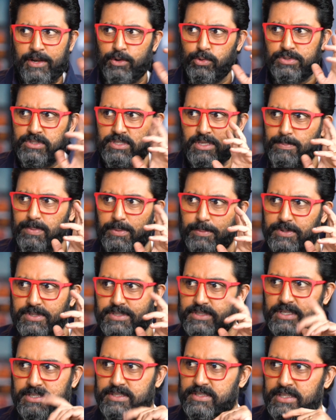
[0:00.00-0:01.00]
I don't see people
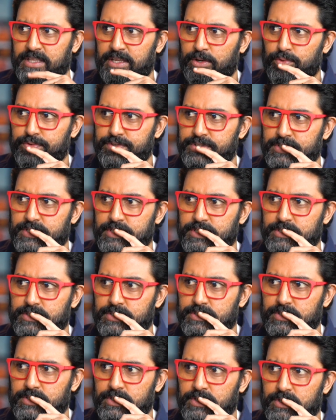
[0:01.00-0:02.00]
discussing that
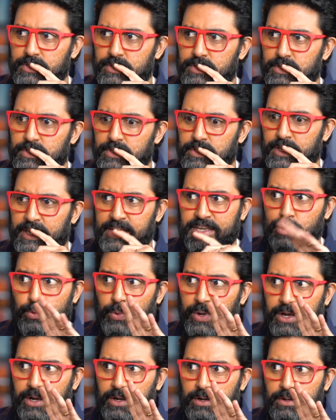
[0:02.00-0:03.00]
overseas.
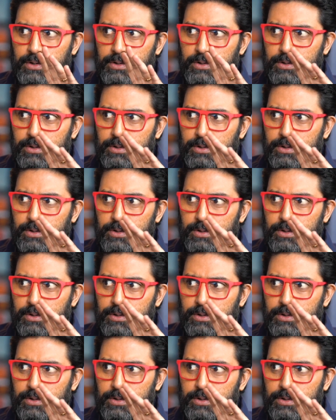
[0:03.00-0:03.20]
Anywhere.